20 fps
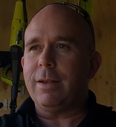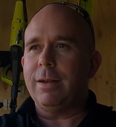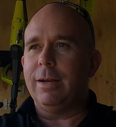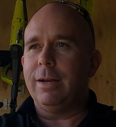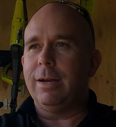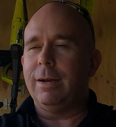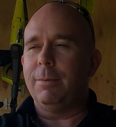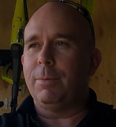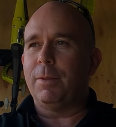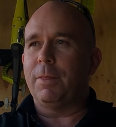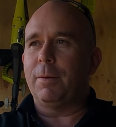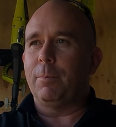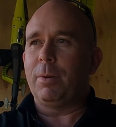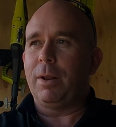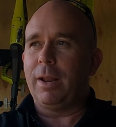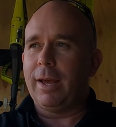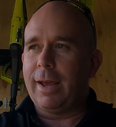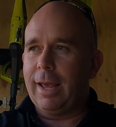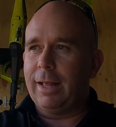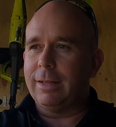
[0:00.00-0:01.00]
But the
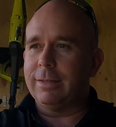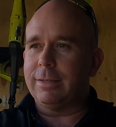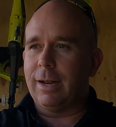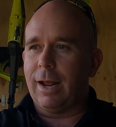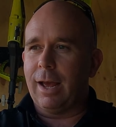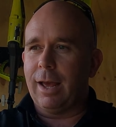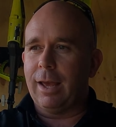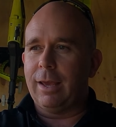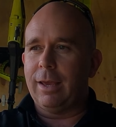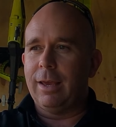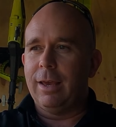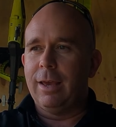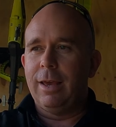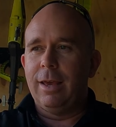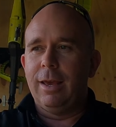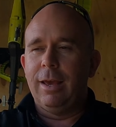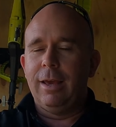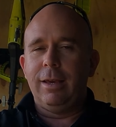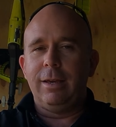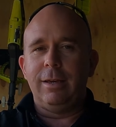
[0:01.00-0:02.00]
plan today
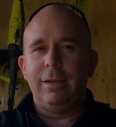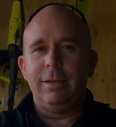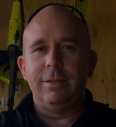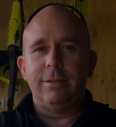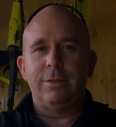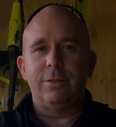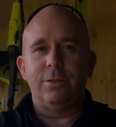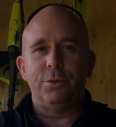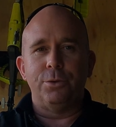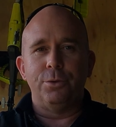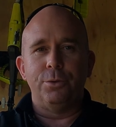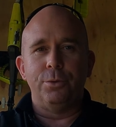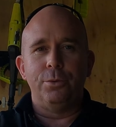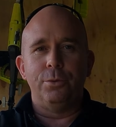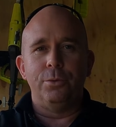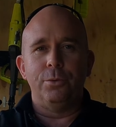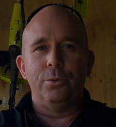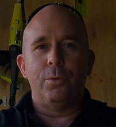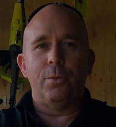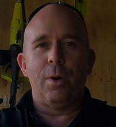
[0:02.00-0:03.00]
is
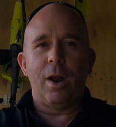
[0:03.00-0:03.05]
to